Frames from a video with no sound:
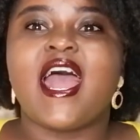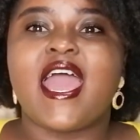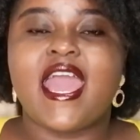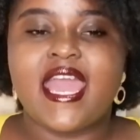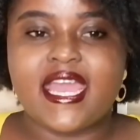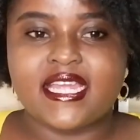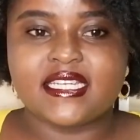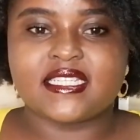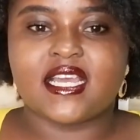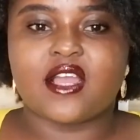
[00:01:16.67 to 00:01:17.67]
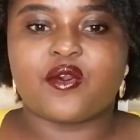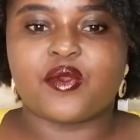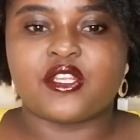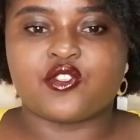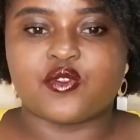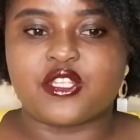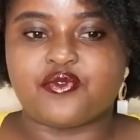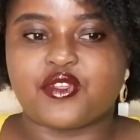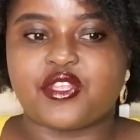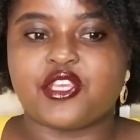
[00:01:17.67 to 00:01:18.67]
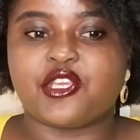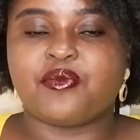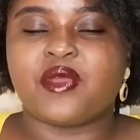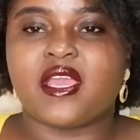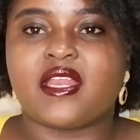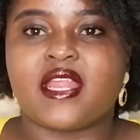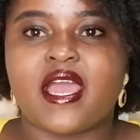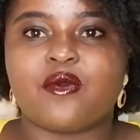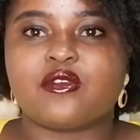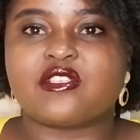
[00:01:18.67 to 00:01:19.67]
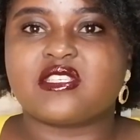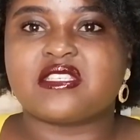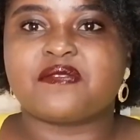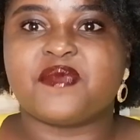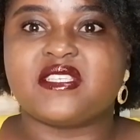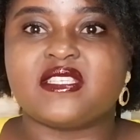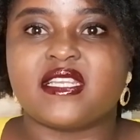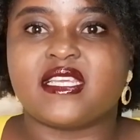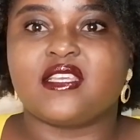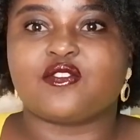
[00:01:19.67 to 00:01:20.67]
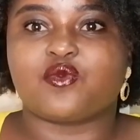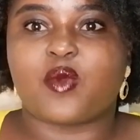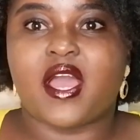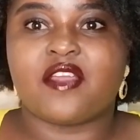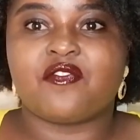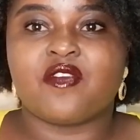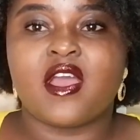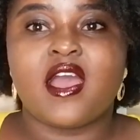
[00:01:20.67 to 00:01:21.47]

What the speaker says: and agreed to live with him, and I was just basically his wife.